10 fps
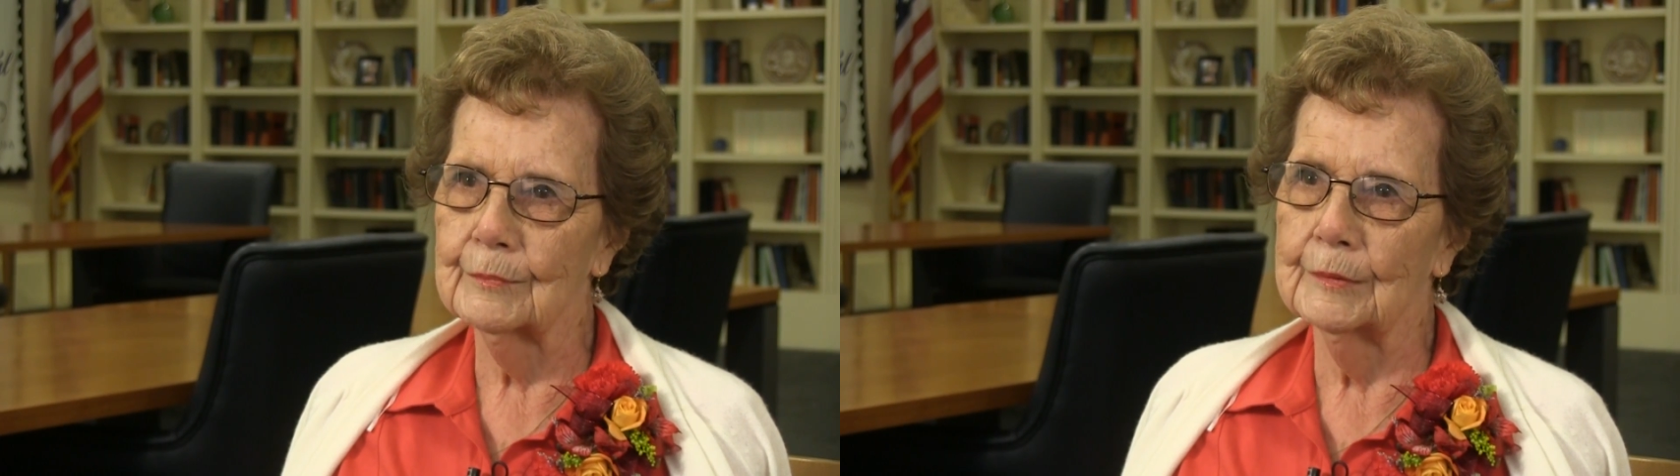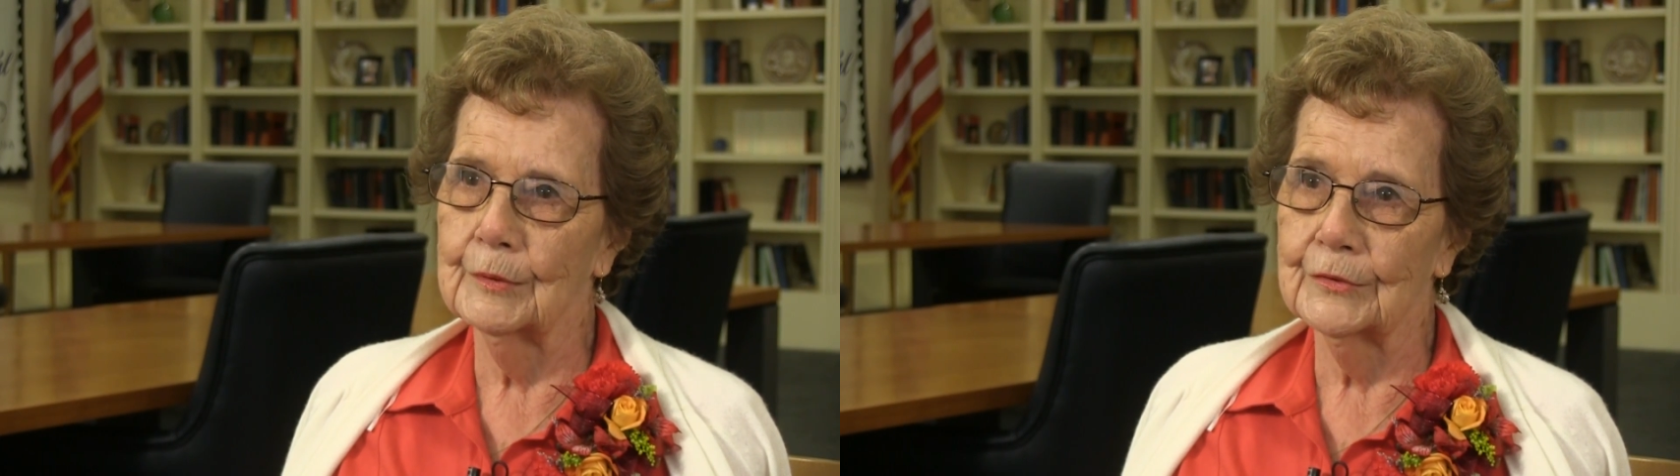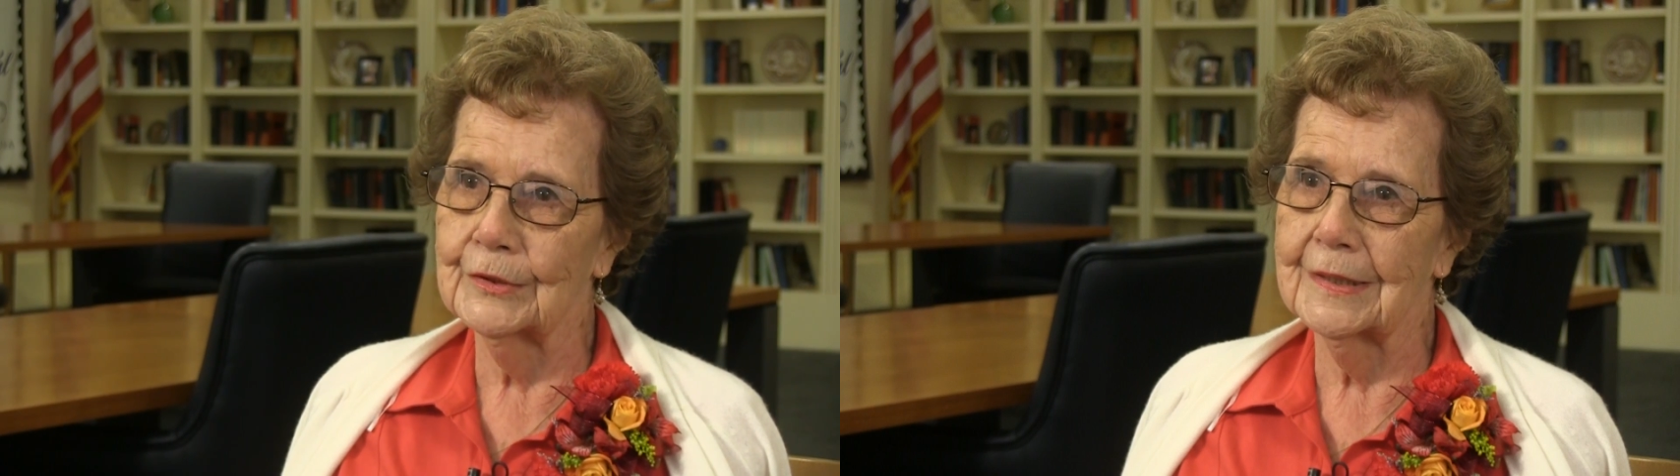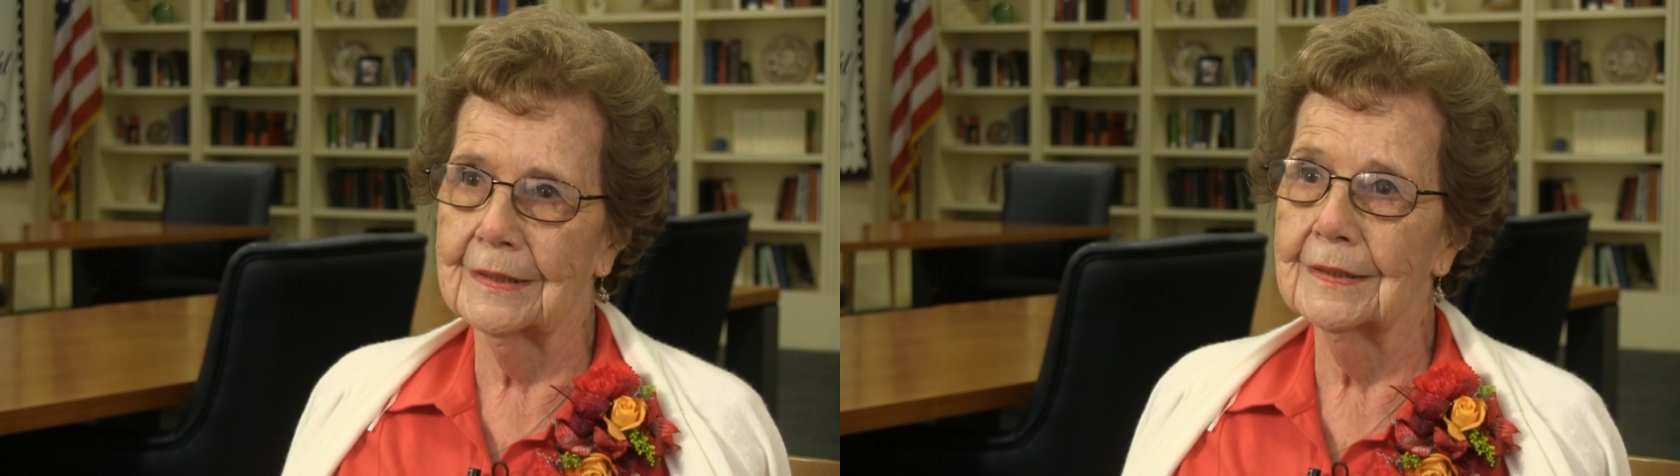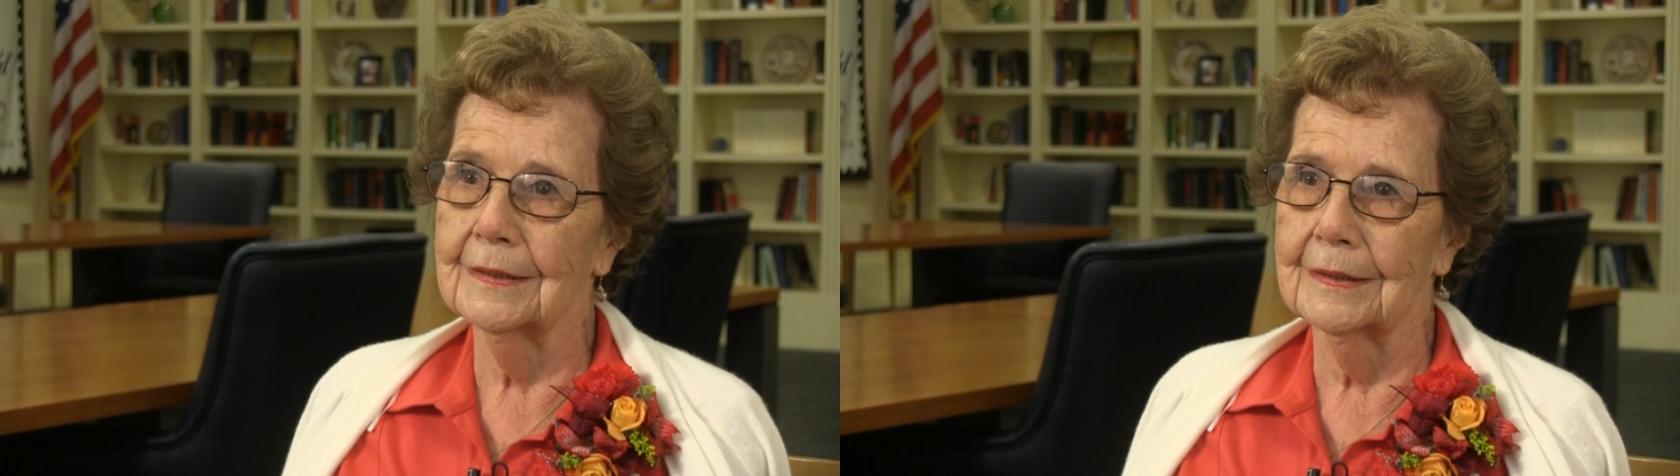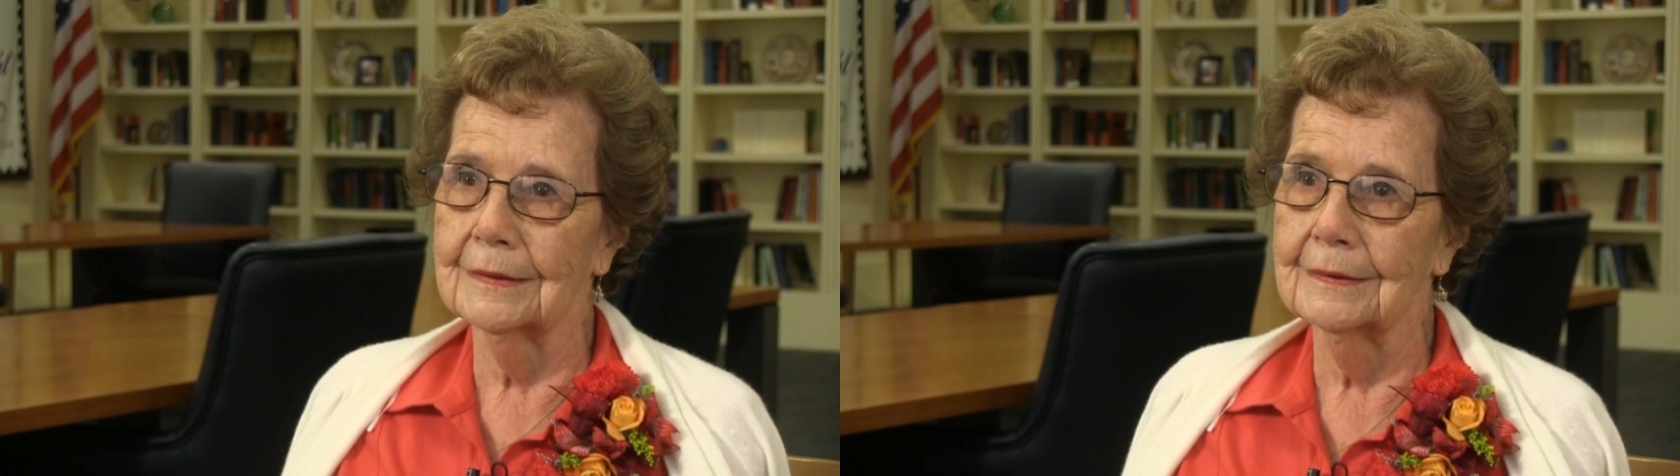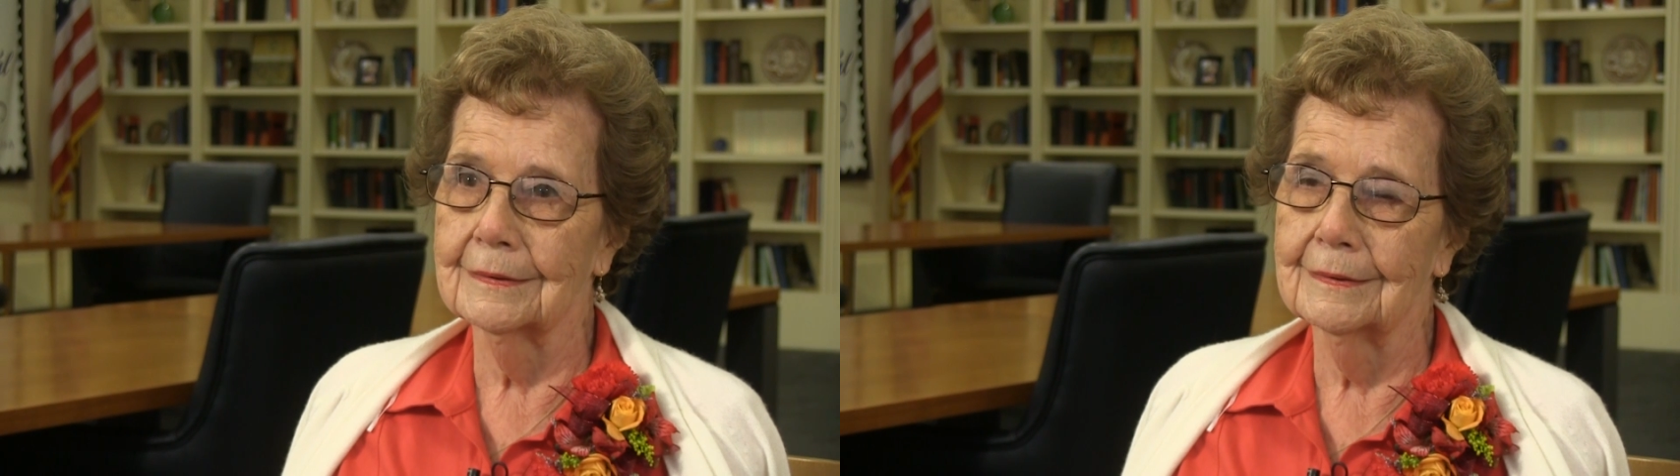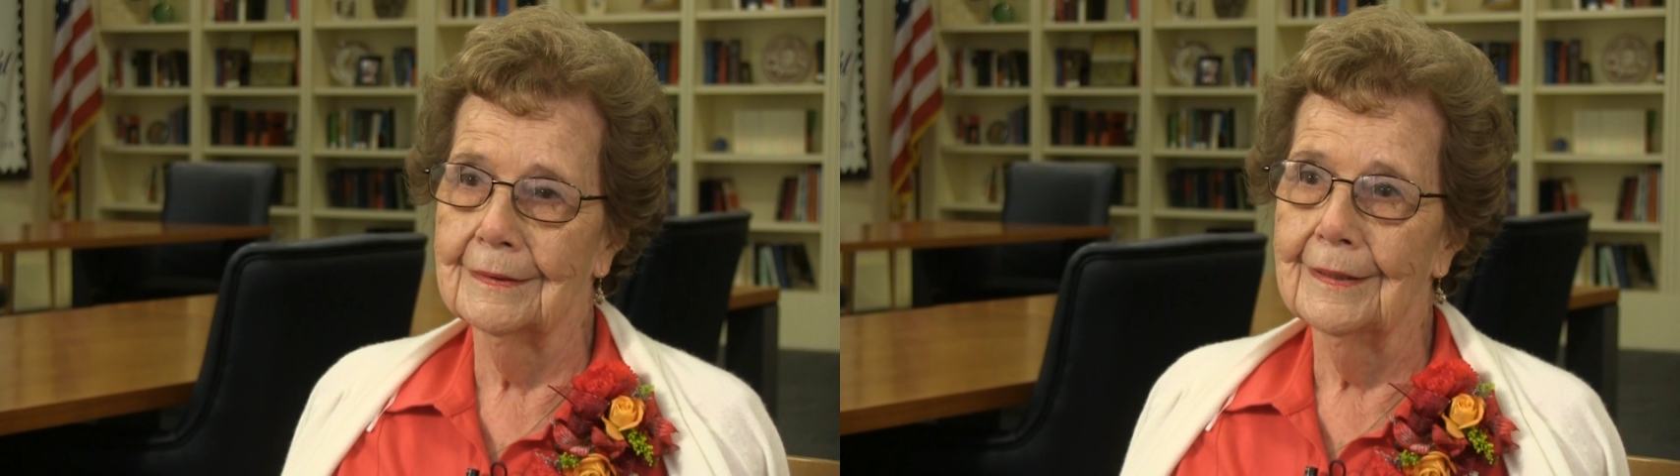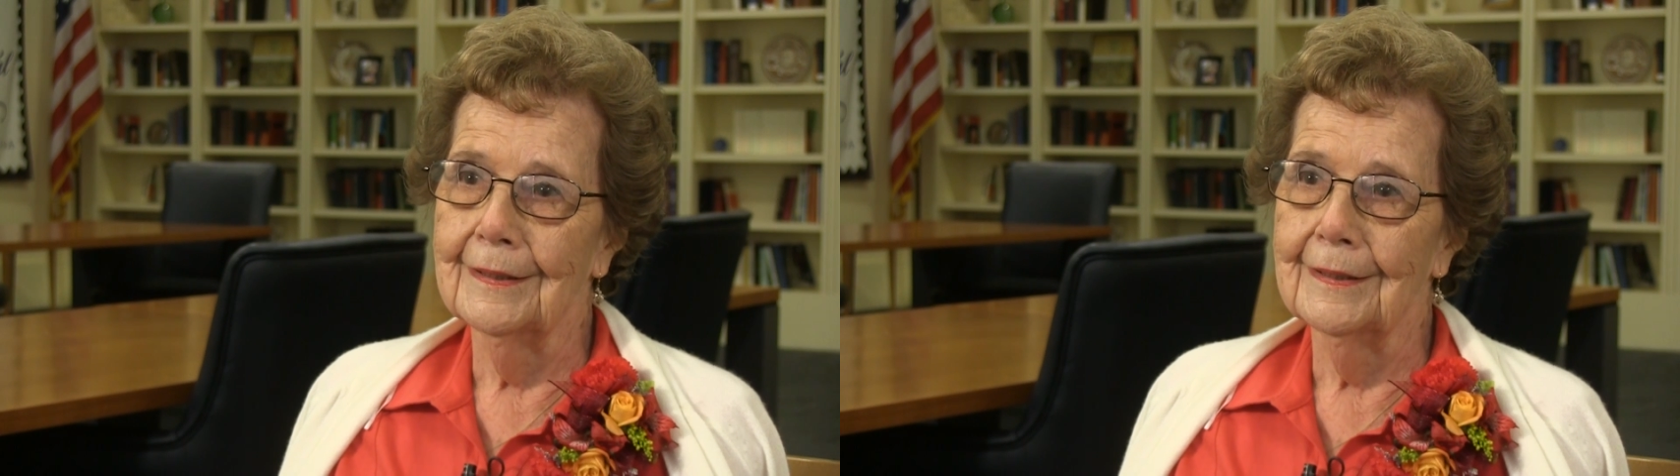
my mother said, and